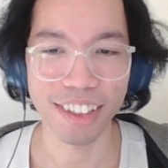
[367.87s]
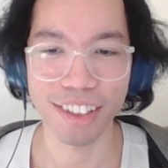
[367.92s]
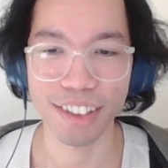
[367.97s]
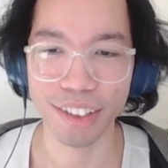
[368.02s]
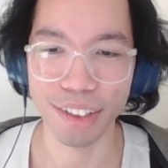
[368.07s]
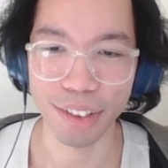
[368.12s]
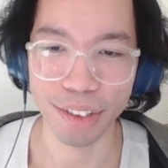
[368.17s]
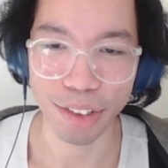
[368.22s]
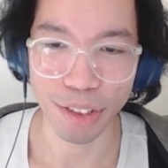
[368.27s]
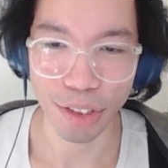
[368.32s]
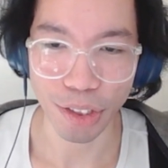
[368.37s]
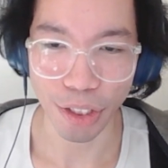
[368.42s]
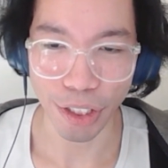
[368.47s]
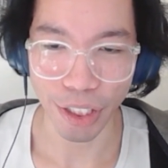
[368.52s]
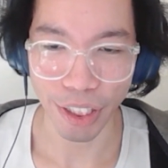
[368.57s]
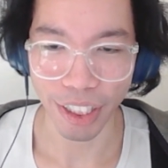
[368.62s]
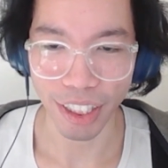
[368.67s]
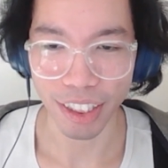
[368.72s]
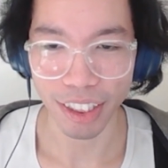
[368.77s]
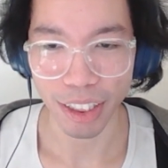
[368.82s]
So you
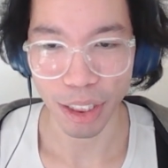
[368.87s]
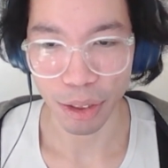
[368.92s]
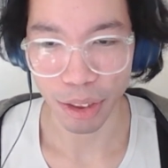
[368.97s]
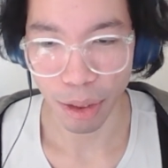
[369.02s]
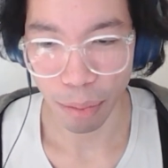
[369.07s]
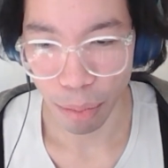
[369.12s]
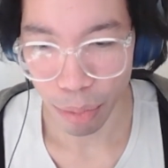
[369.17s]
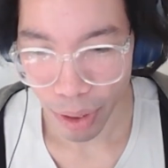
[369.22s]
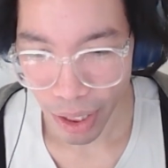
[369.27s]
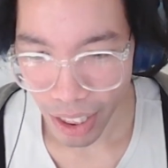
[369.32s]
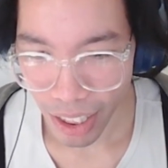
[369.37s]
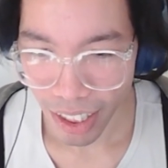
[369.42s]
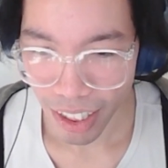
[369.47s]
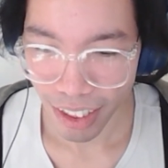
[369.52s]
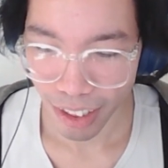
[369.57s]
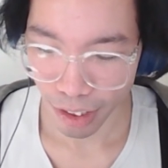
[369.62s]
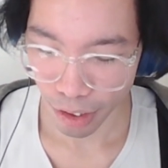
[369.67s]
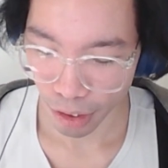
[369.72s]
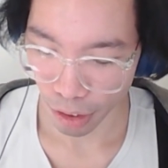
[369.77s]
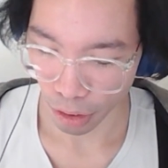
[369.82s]
target the
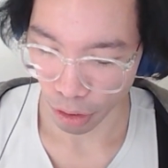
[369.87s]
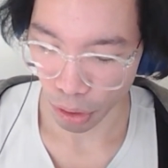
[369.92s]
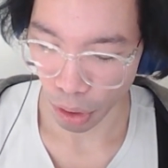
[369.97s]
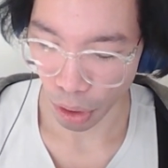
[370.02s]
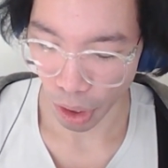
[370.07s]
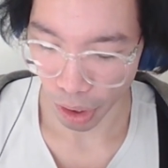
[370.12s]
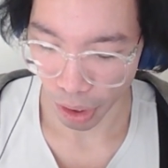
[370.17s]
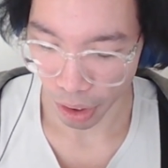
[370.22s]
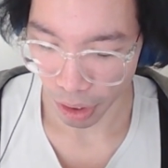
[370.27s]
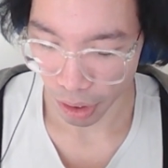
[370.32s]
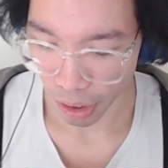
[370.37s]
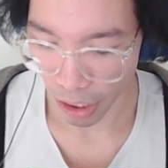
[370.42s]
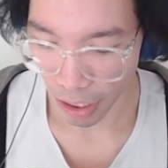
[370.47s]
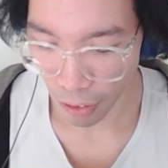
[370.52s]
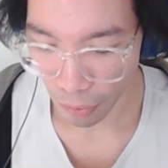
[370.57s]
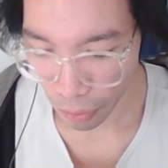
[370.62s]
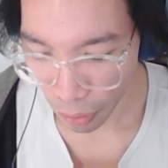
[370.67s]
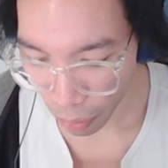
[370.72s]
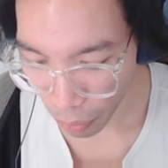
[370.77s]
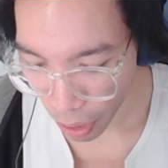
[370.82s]
brands, you target the
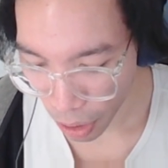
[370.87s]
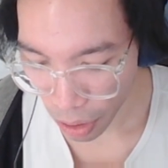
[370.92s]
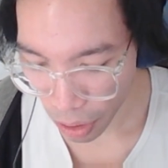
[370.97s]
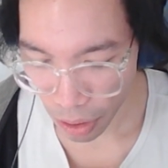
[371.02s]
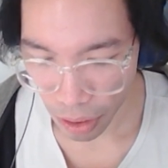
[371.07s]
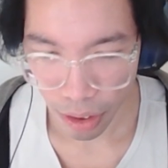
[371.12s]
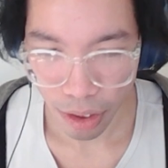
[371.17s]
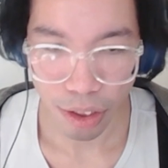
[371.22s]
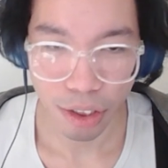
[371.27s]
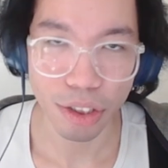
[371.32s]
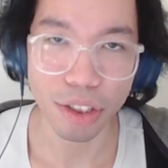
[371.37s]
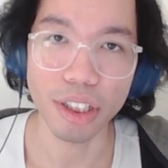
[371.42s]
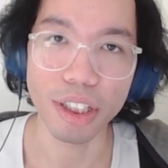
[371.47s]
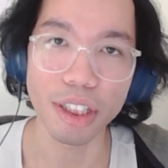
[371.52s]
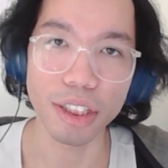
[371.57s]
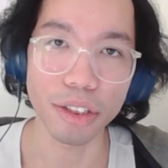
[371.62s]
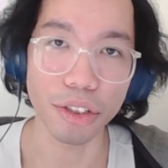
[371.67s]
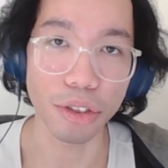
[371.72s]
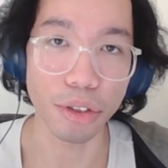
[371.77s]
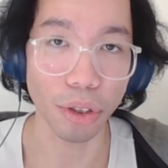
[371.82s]
influencers,
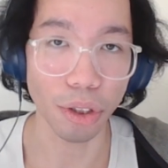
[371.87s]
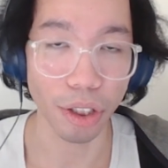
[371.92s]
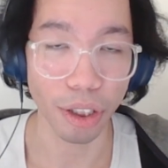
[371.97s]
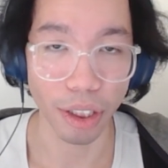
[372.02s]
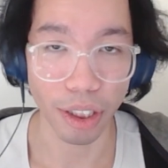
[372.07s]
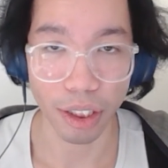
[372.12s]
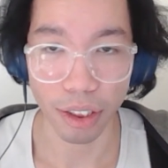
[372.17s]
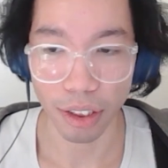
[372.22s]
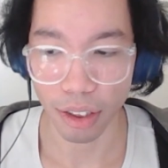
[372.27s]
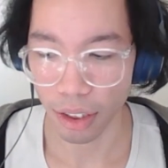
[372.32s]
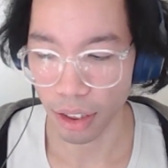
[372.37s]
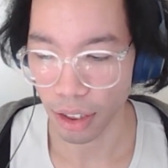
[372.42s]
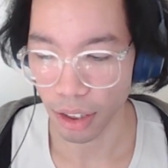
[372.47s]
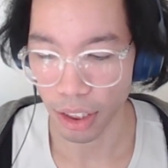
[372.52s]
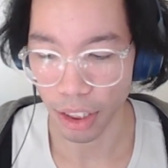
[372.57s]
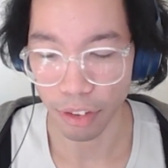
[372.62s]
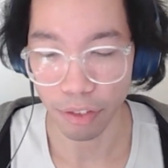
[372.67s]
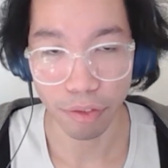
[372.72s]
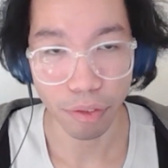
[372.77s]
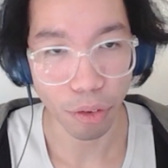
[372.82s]
you target
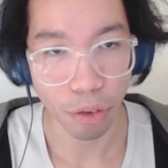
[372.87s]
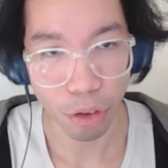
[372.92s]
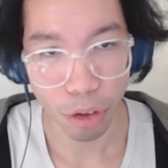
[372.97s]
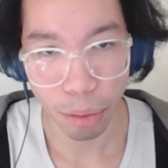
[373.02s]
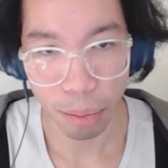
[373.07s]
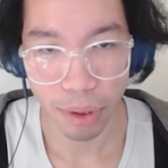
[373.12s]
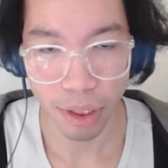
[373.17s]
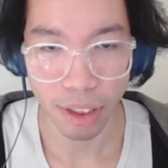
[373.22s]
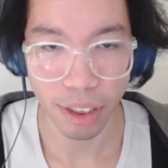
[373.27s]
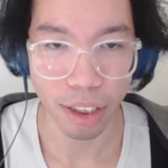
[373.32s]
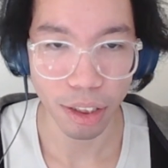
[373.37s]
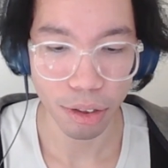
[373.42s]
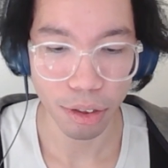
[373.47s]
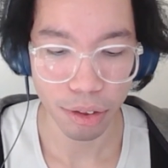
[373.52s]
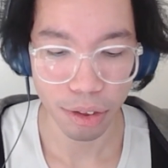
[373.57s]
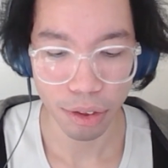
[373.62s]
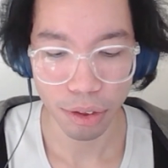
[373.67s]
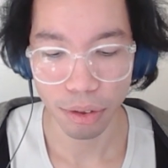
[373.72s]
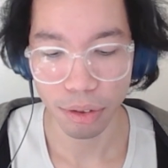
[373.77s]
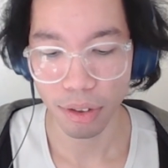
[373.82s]
the forums that they go
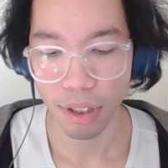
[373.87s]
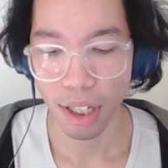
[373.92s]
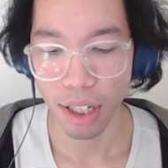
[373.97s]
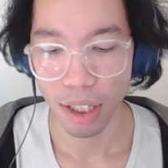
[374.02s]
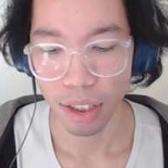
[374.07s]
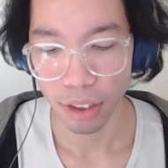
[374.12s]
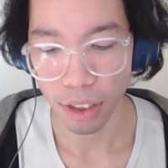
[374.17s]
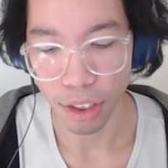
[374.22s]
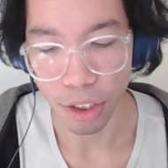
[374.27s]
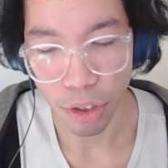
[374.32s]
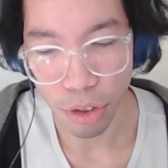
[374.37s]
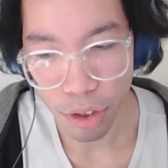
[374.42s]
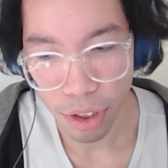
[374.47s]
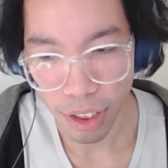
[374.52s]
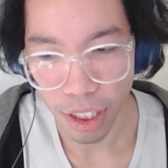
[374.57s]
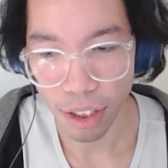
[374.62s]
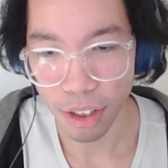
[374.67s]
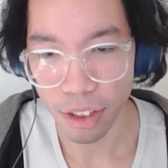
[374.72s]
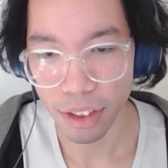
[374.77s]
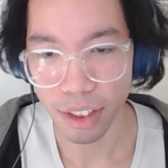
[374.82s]
to, the
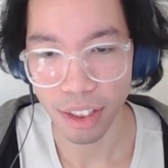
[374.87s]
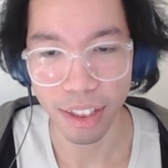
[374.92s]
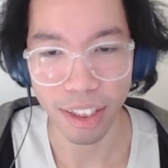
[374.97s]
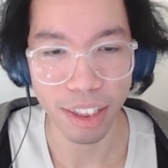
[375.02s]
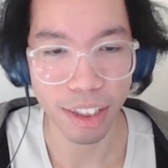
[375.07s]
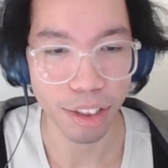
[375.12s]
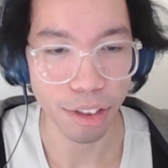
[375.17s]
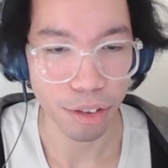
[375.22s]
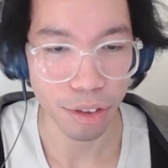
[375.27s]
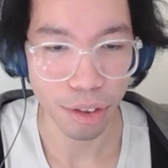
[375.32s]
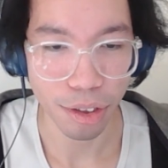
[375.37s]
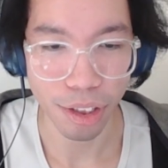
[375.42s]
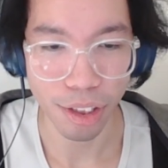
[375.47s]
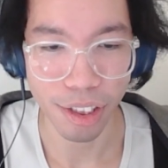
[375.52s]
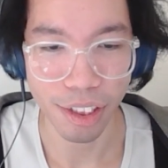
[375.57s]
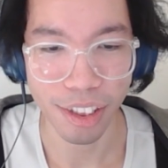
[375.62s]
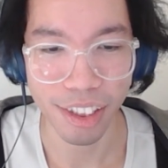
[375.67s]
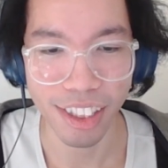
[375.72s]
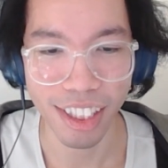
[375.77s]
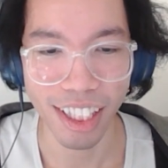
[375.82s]
newsletters that they go to.